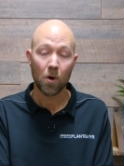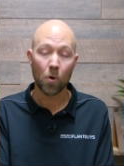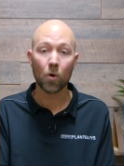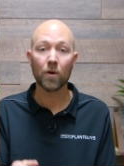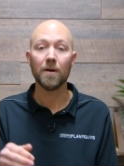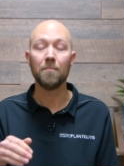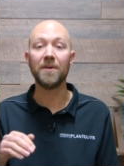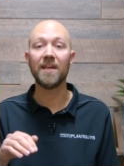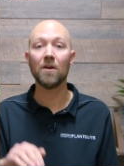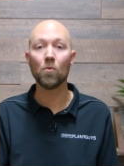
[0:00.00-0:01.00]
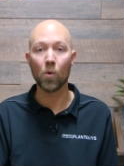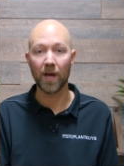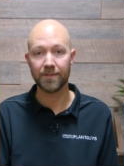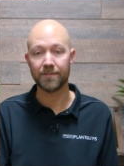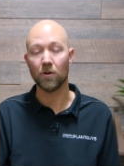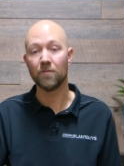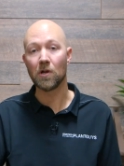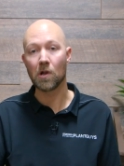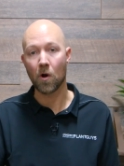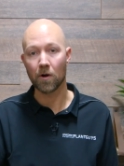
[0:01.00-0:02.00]
or being wet
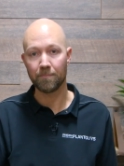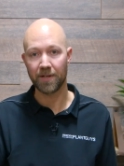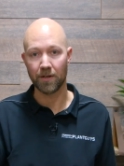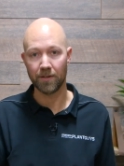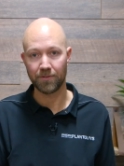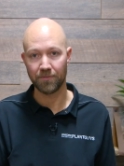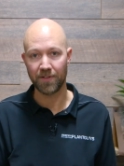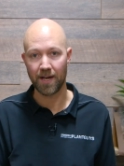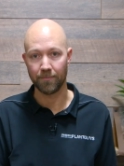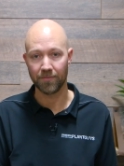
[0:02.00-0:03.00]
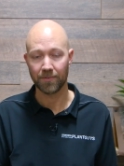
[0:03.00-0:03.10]
over long periods of time.